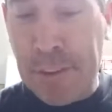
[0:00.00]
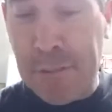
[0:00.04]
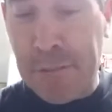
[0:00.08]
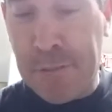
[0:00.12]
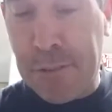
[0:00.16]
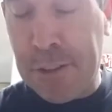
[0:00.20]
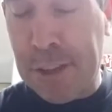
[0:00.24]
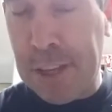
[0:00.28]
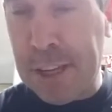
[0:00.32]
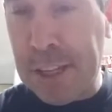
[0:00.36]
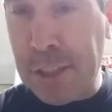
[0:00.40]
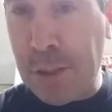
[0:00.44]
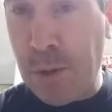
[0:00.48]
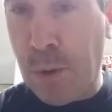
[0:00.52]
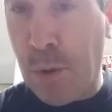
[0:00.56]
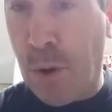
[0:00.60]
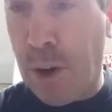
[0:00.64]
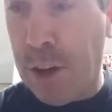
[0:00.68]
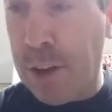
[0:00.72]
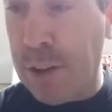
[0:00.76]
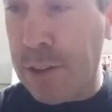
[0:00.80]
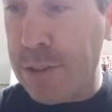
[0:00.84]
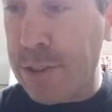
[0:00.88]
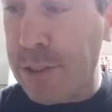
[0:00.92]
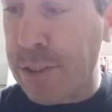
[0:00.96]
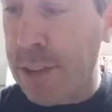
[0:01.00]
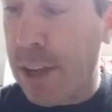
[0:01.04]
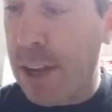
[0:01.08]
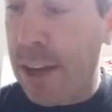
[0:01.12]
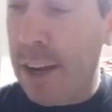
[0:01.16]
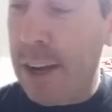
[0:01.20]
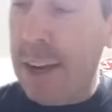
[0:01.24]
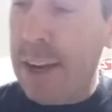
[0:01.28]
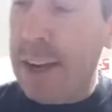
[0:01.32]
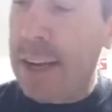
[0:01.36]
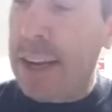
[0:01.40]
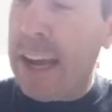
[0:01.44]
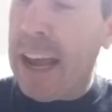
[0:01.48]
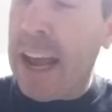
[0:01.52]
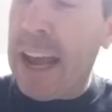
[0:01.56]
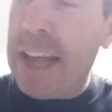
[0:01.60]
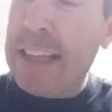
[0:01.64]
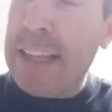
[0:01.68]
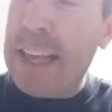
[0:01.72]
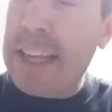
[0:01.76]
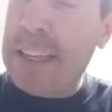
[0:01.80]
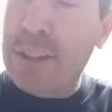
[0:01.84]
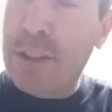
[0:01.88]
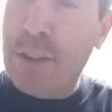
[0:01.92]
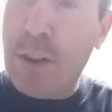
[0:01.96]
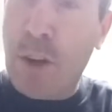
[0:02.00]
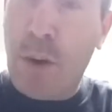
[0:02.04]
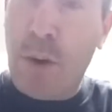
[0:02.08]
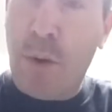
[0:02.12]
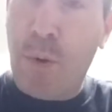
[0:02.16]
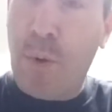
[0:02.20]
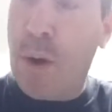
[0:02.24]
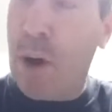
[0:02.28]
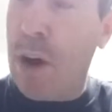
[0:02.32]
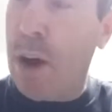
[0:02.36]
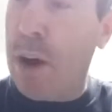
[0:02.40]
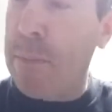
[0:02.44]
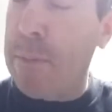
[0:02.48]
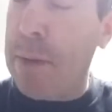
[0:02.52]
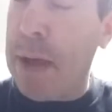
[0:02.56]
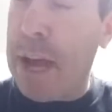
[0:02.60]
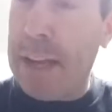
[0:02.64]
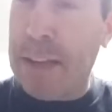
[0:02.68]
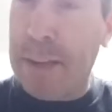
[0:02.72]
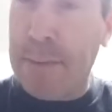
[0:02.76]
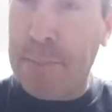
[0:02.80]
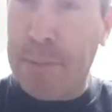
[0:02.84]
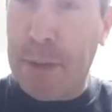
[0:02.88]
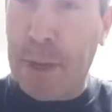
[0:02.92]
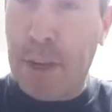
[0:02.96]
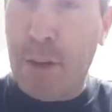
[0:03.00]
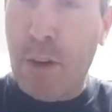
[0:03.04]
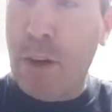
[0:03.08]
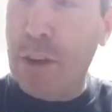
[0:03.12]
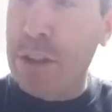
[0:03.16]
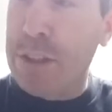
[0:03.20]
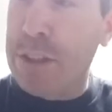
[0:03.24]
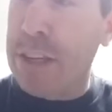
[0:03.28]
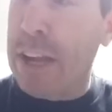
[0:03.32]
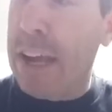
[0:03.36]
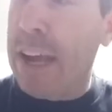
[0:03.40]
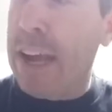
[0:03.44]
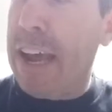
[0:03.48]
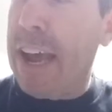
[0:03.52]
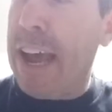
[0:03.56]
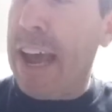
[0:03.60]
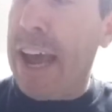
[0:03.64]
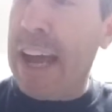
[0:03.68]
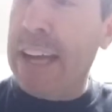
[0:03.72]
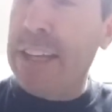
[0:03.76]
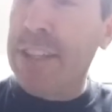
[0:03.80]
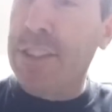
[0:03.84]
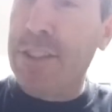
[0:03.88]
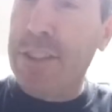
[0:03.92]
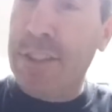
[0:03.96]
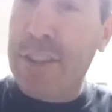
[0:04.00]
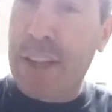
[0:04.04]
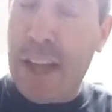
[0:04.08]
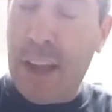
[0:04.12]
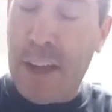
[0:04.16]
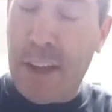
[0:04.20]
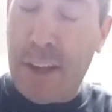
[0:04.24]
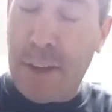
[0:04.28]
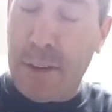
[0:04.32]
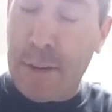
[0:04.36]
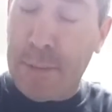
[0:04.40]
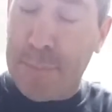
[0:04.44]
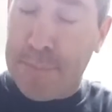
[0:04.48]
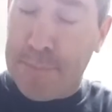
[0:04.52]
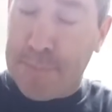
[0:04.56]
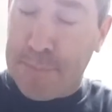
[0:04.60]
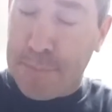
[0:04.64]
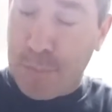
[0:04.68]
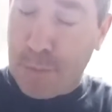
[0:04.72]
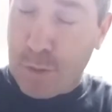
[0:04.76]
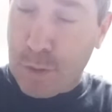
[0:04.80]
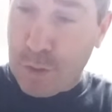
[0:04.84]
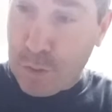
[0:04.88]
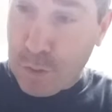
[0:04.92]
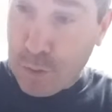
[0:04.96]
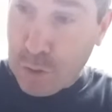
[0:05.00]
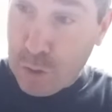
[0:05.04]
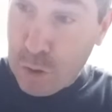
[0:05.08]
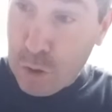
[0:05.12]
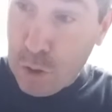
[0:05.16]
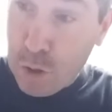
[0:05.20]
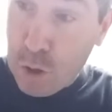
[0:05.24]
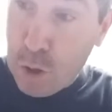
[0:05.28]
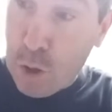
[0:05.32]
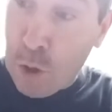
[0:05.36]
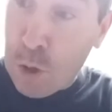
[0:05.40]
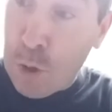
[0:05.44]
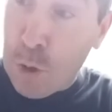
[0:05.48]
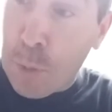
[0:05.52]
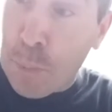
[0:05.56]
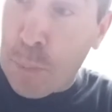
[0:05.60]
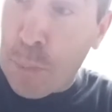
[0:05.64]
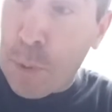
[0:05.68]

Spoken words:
for these oils. And then because as you